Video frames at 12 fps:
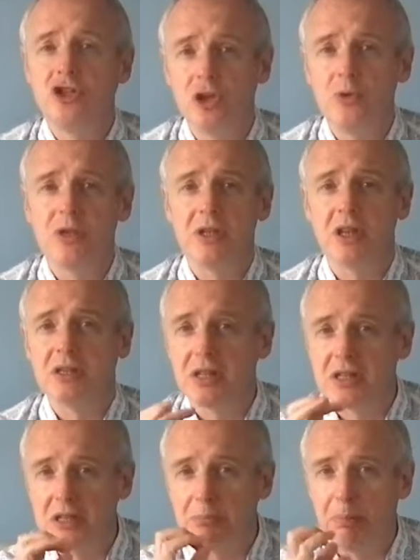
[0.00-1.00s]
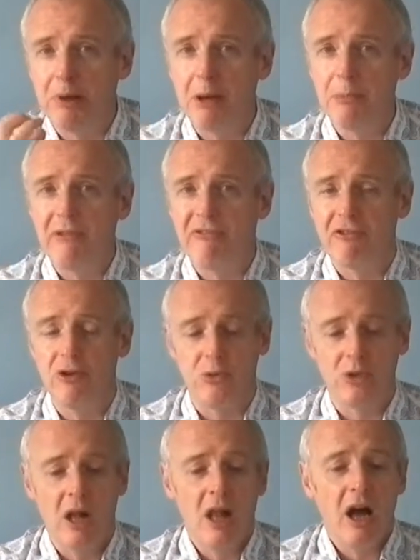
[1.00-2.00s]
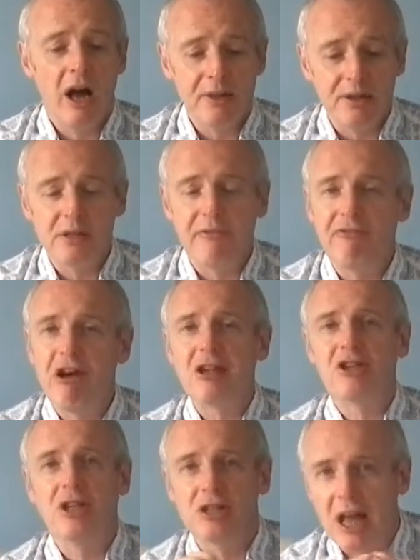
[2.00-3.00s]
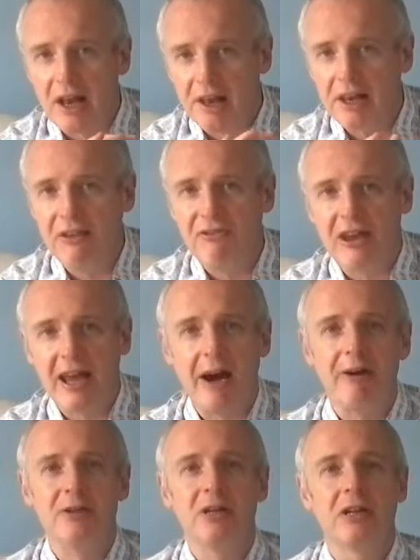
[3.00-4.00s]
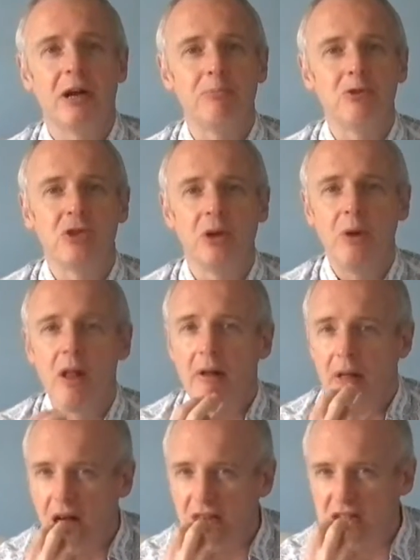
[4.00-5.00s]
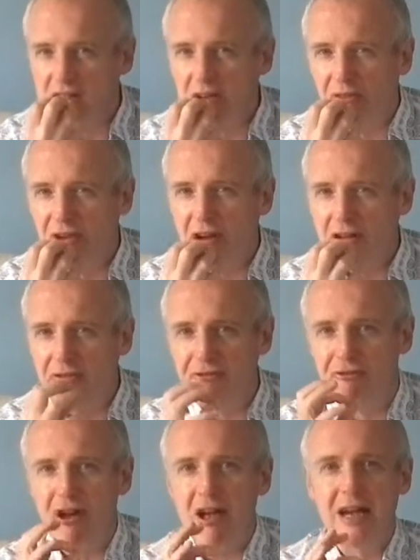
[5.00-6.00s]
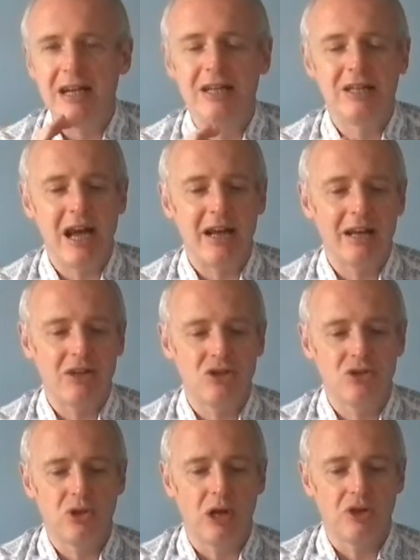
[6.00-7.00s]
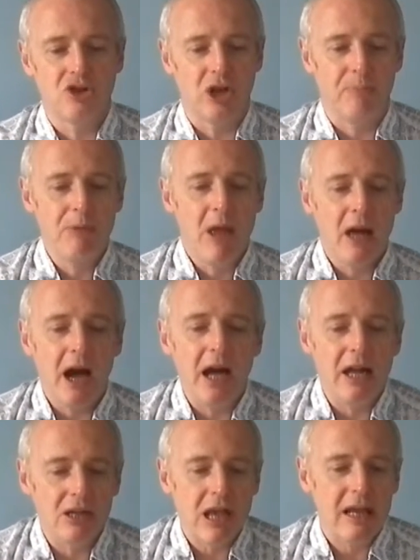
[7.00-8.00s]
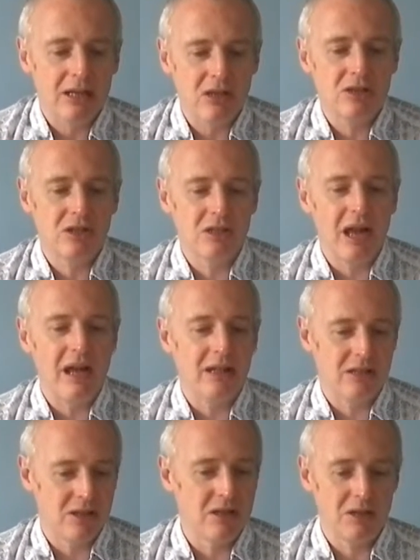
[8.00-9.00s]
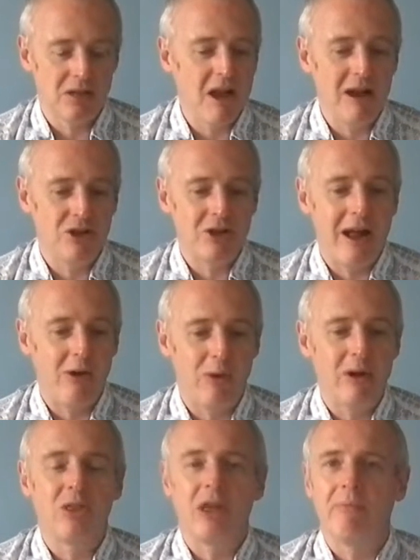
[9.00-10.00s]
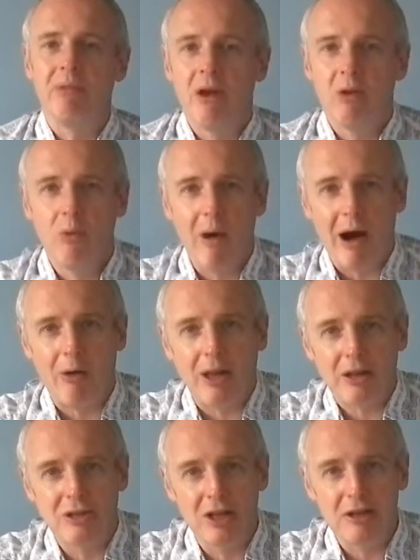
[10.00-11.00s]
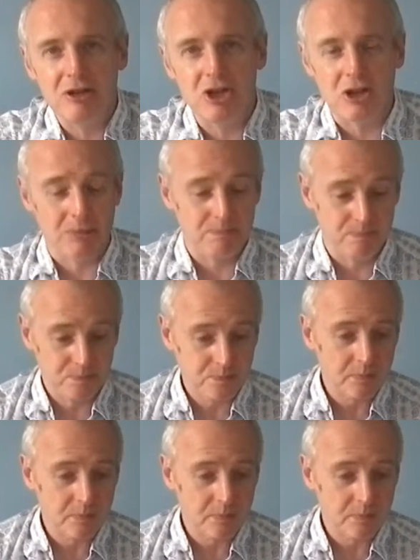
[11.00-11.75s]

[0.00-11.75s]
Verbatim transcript: the juiciness, there's this plummy fruit, uh, there's the freshness, that leafy character comes through, and there's this very fine tannic structure. Uh, it's, a st it's at a stage now where you think, wow, that's delicious.